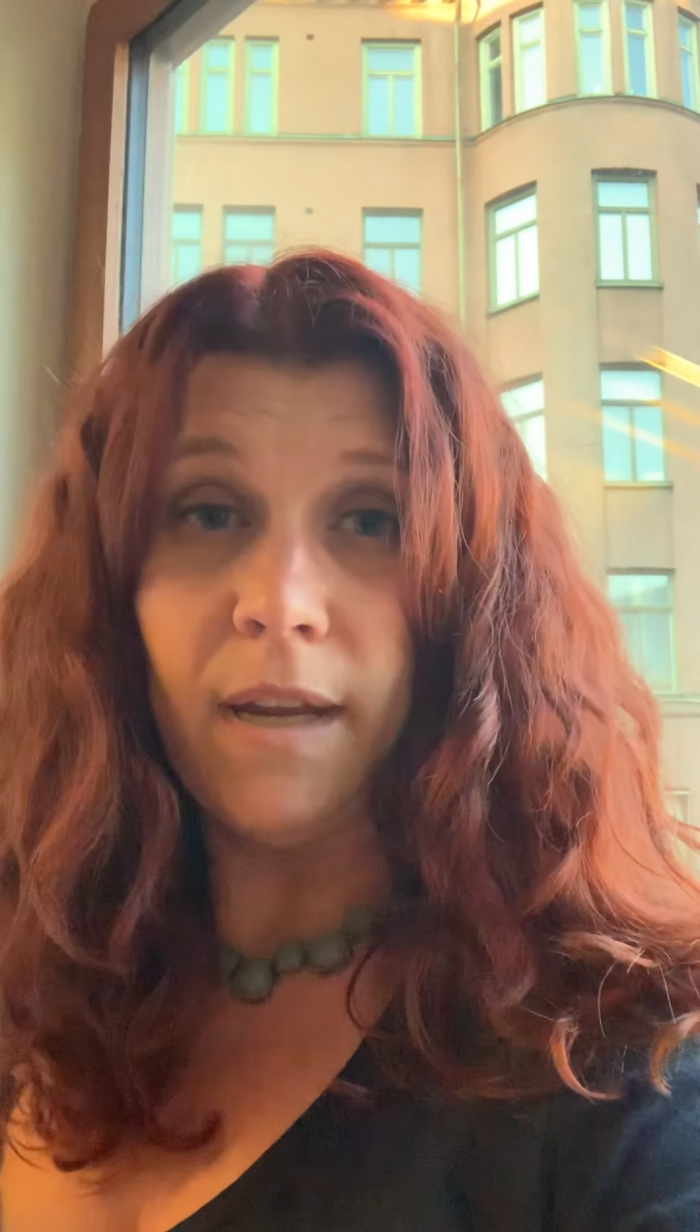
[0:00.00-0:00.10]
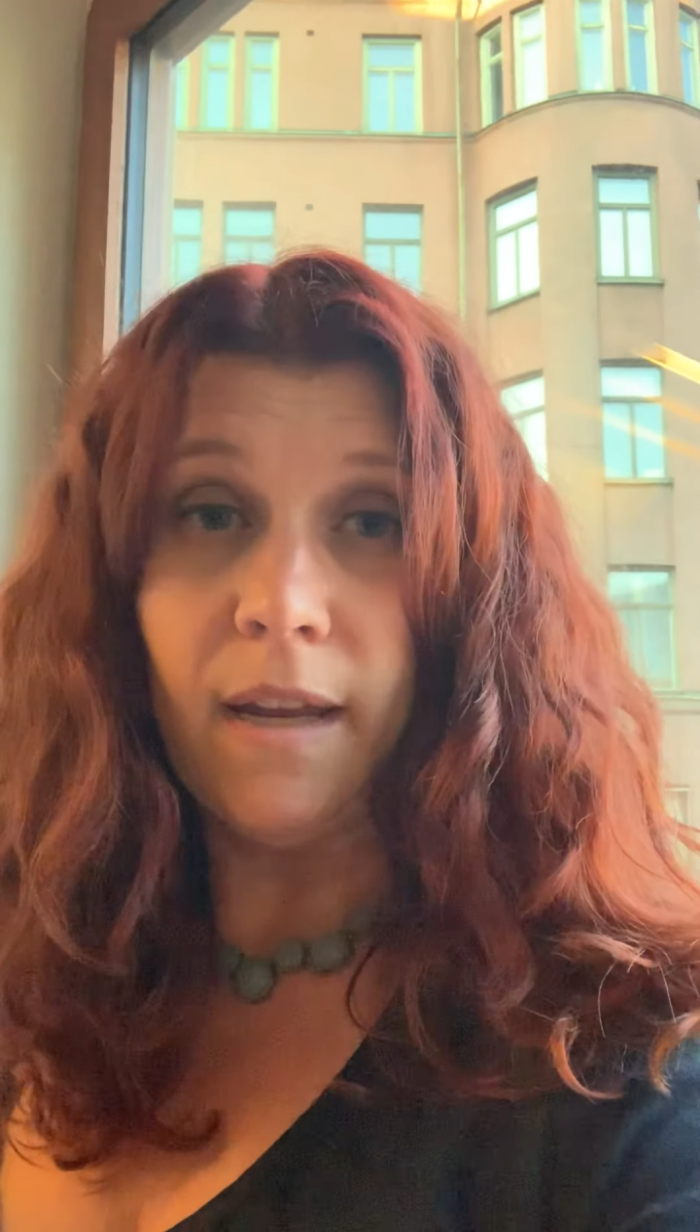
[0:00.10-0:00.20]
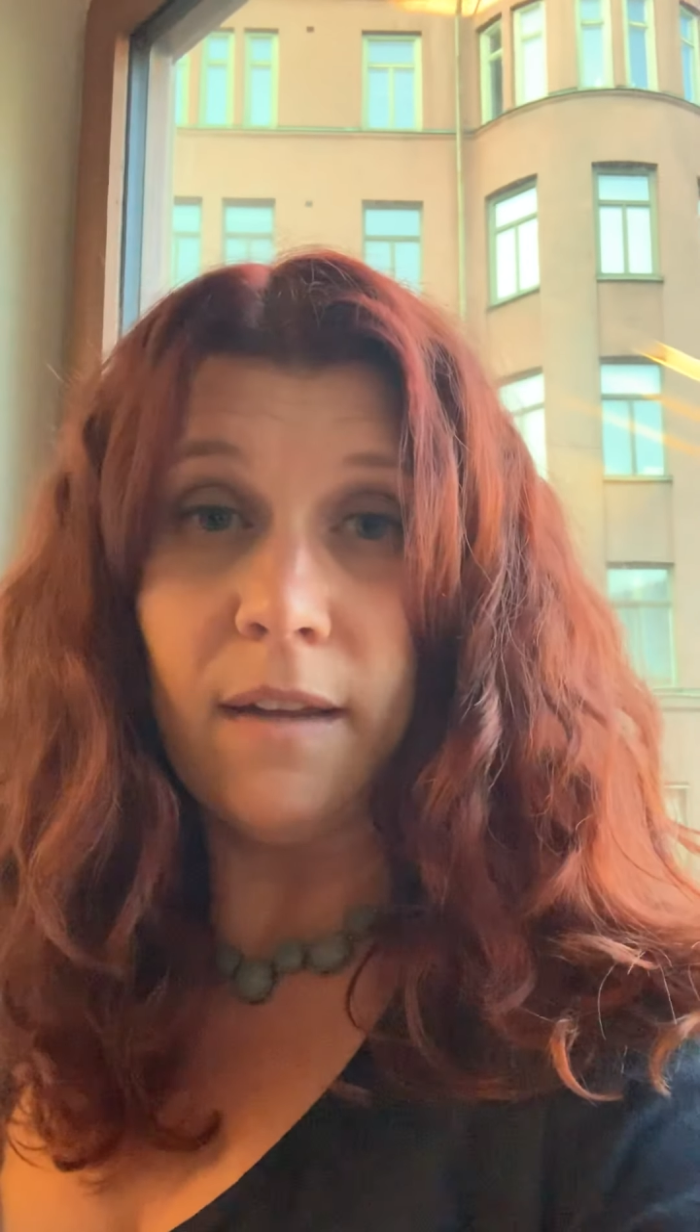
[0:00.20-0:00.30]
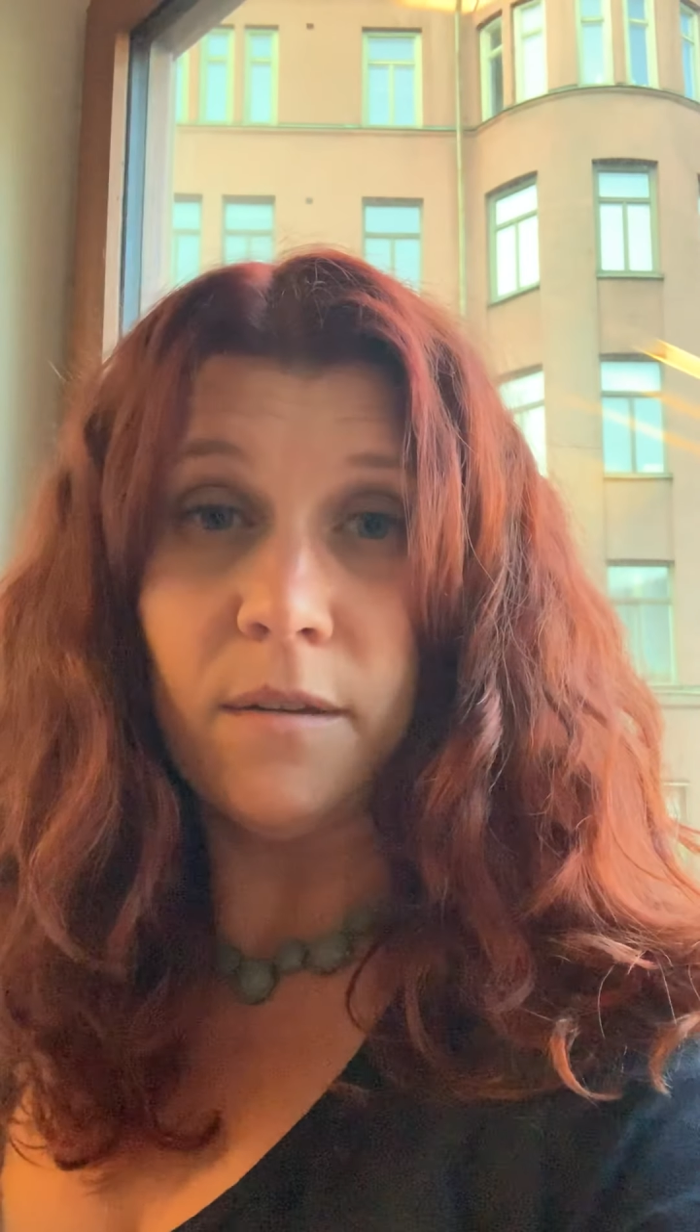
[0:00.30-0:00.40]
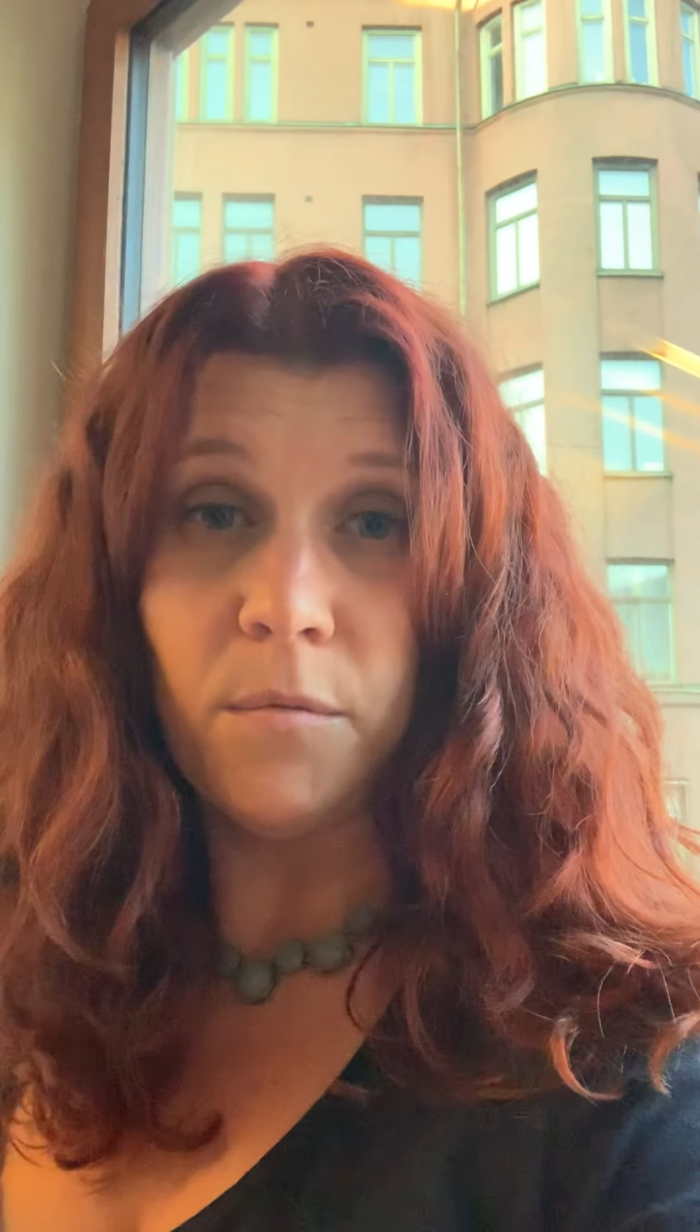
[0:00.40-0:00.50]

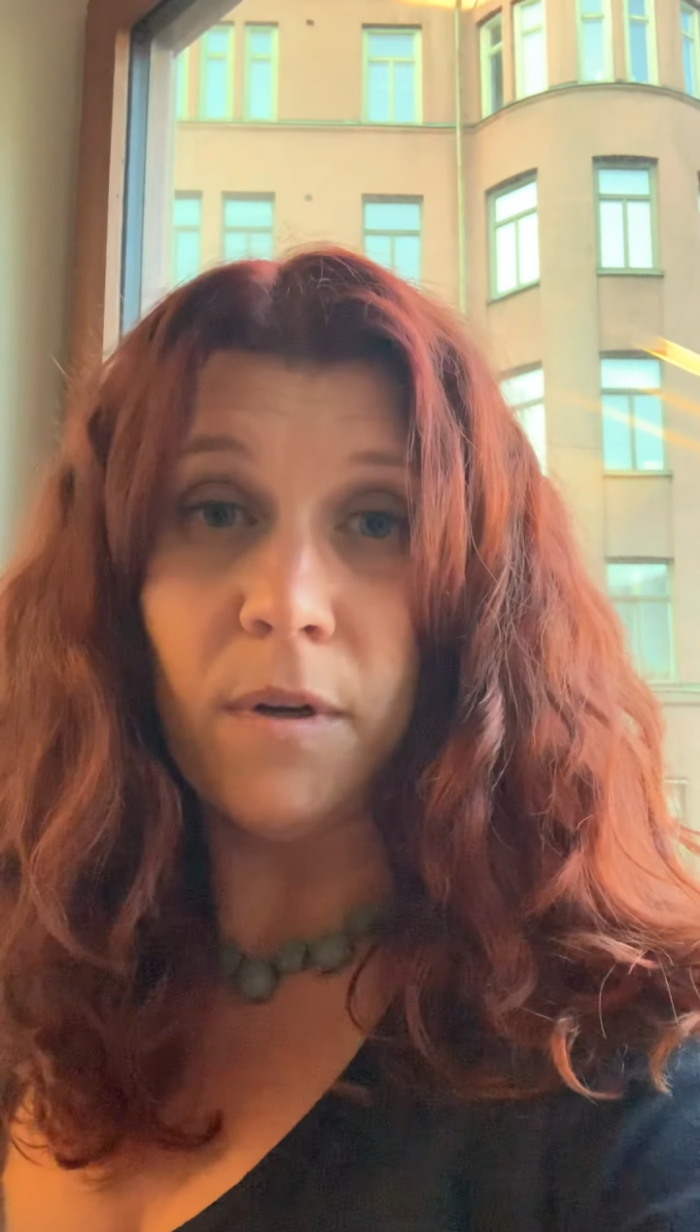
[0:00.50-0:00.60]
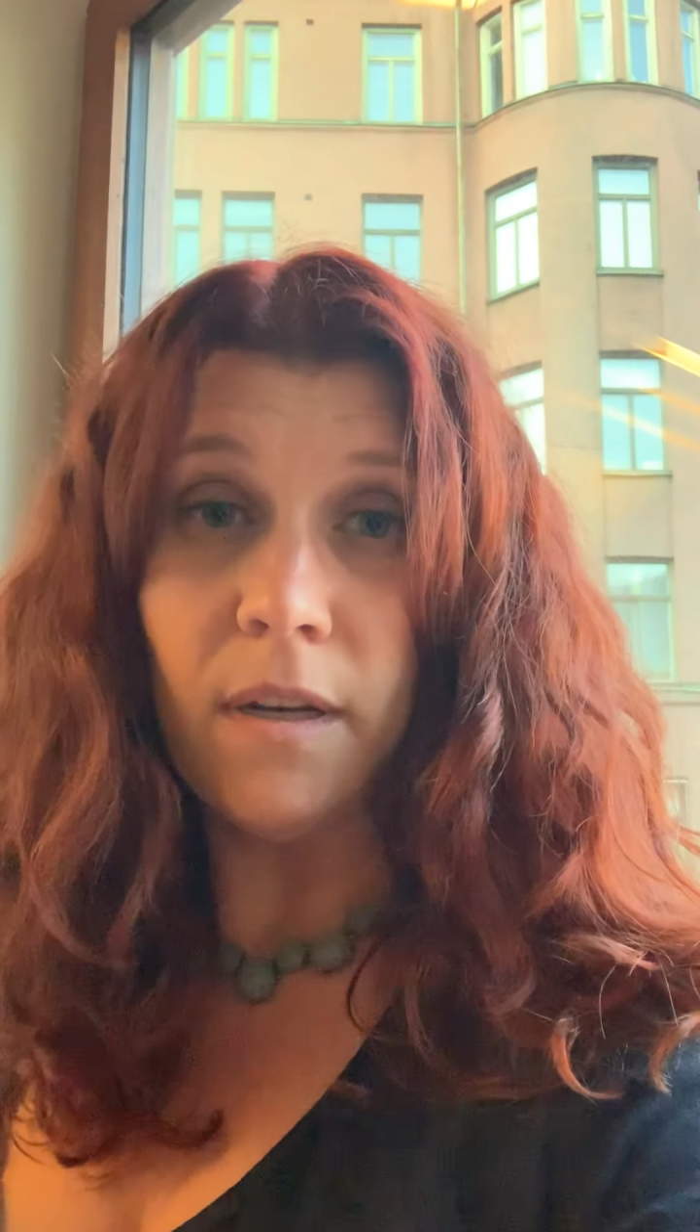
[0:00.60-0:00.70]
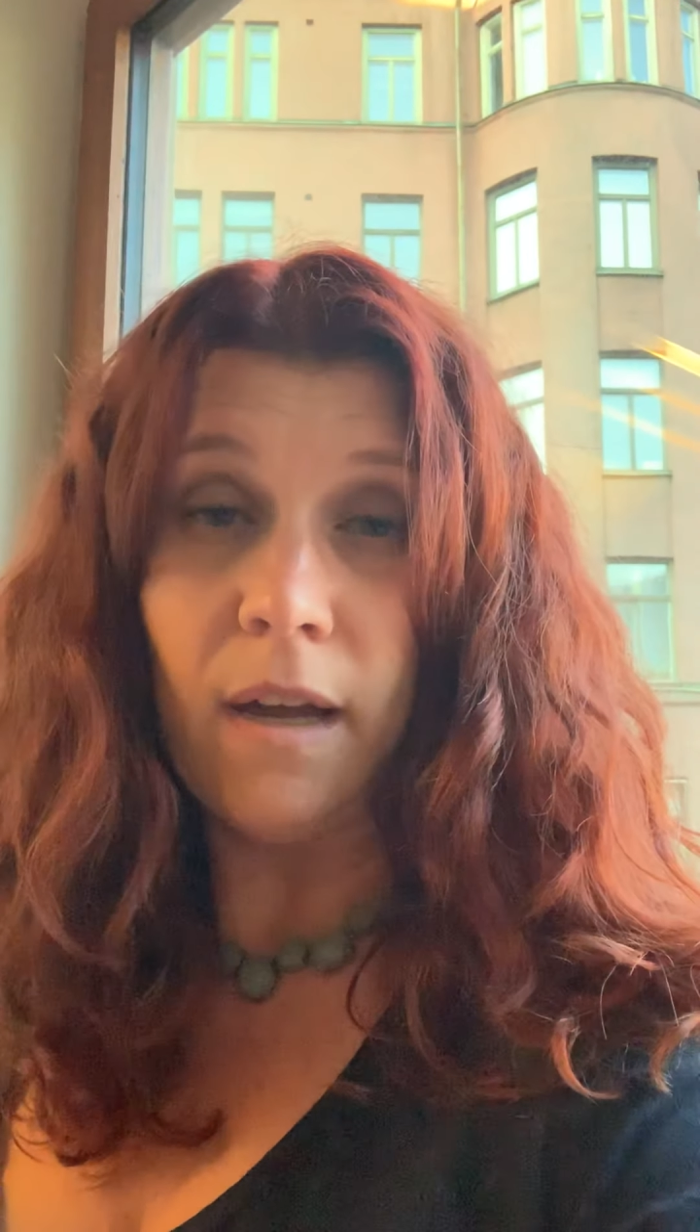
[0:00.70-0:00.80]
And what